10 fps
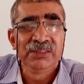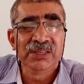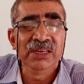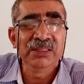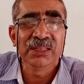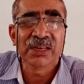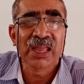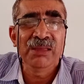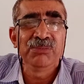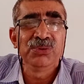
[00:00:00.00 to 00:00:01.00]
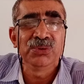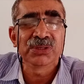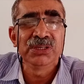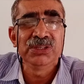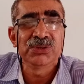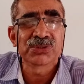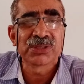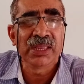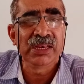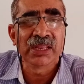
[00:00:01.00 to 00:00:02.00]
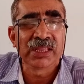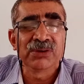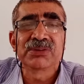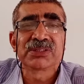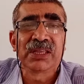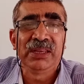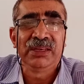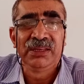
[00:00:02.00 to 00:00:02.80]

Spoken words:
telling that I am not ready to sign, I cannot sign.